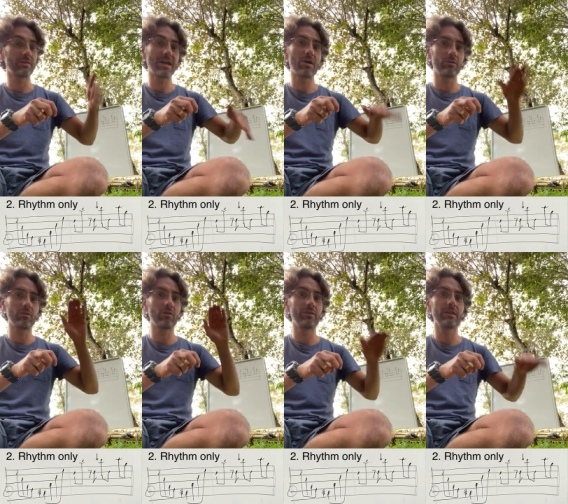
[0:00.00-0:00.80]

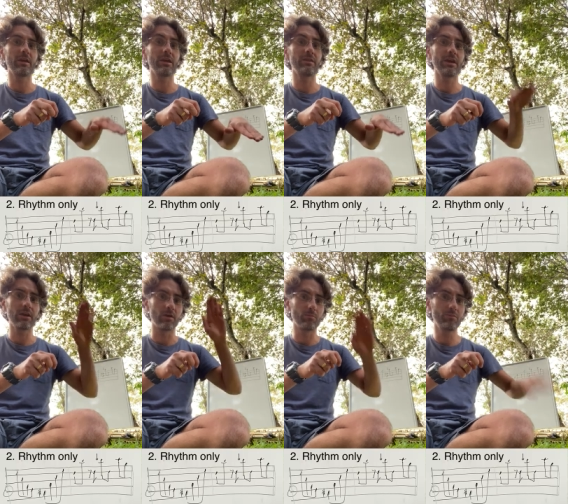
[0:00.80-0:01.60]
down on in the
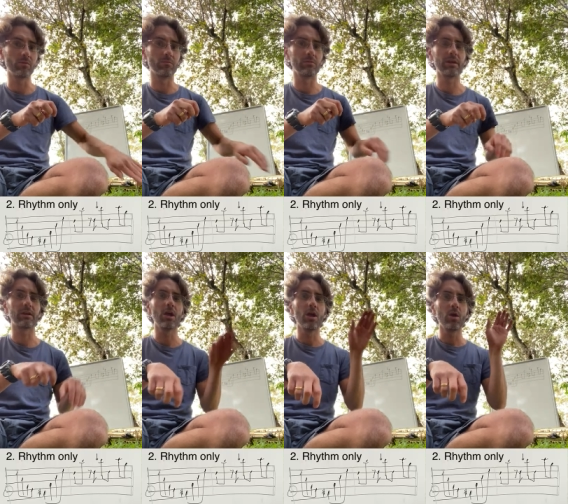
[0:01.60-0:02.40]
air, boom,
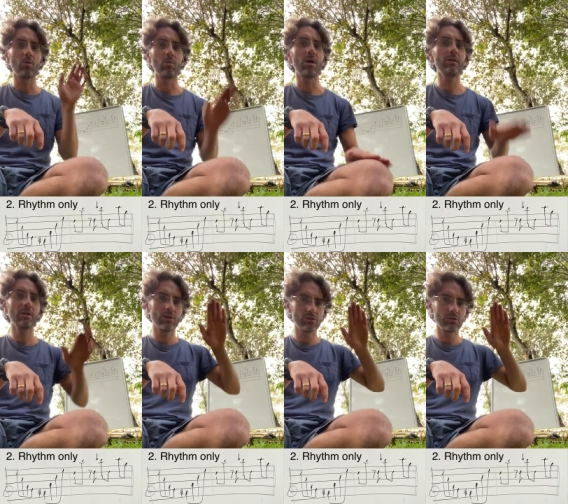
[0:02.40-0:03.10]
like one,